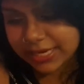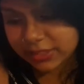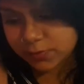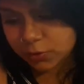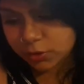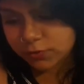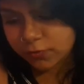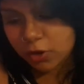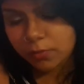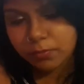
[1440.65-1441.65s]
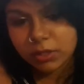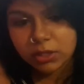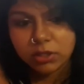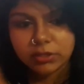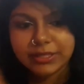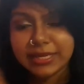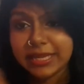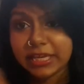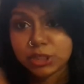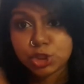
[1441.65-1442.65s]
textbooks from
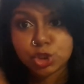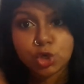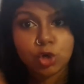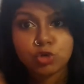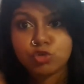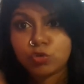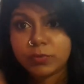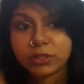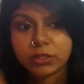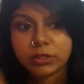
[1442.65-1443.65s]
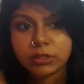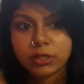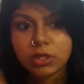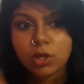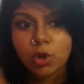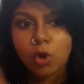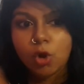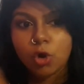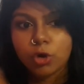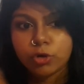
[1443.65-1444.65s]
Dinesh or Truman,
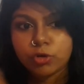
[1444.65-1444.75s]
or